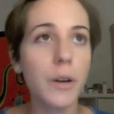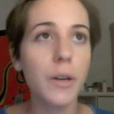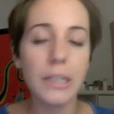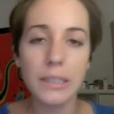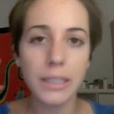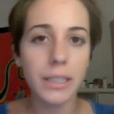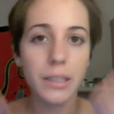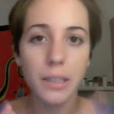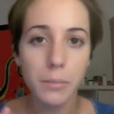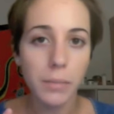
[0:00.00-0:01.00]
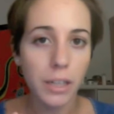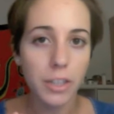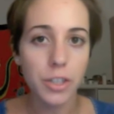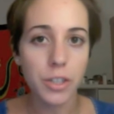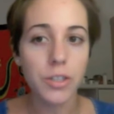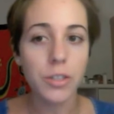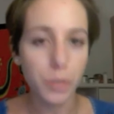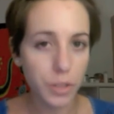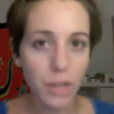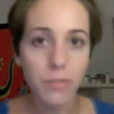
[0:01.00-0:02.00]
clean complexion, so
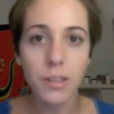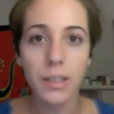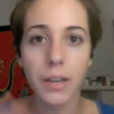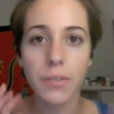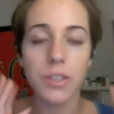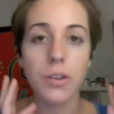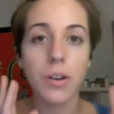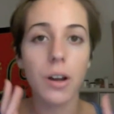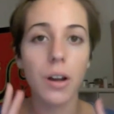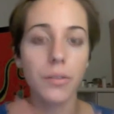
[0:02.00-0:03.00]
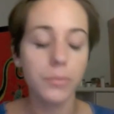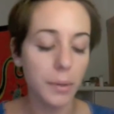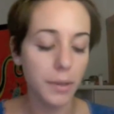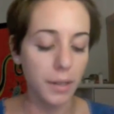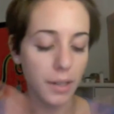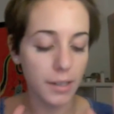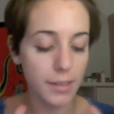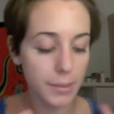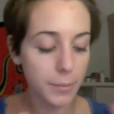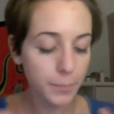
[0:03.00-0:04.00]
you definitely have to start off with a
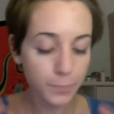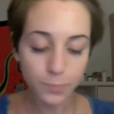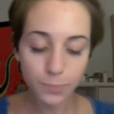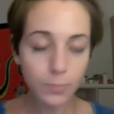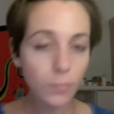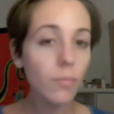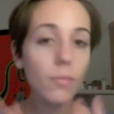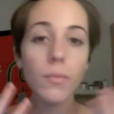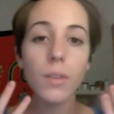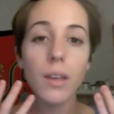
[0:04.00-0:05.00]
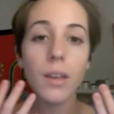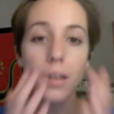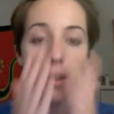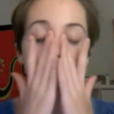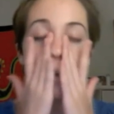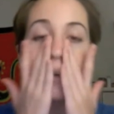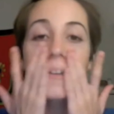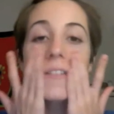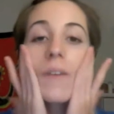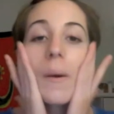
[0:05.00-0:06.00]
nice kind
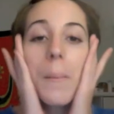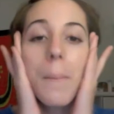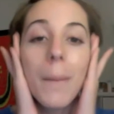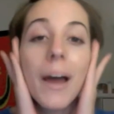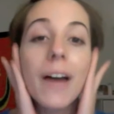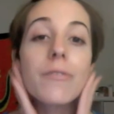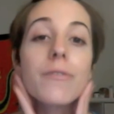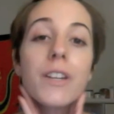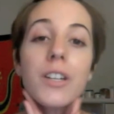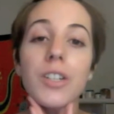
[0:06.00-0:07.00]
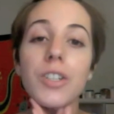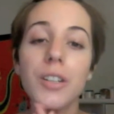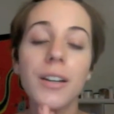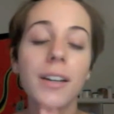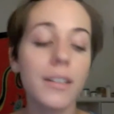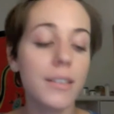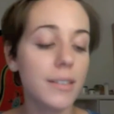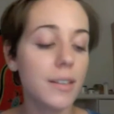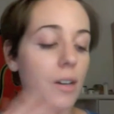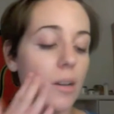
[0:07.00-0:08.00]
of matte finish, a
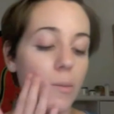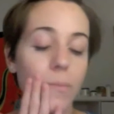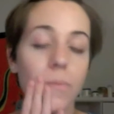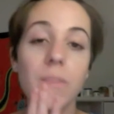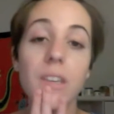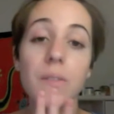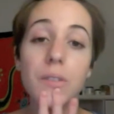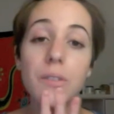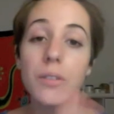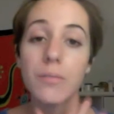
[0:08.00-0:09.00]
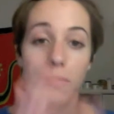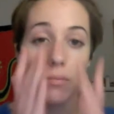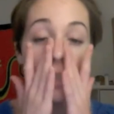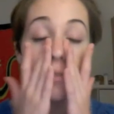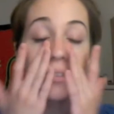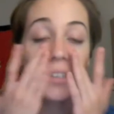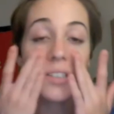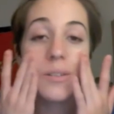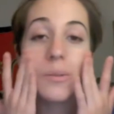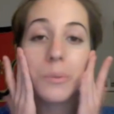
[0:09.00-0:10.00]
nice evenly
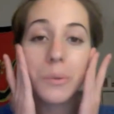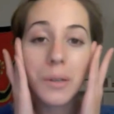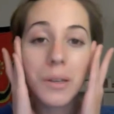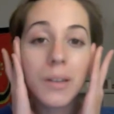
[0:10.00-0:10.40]
toned,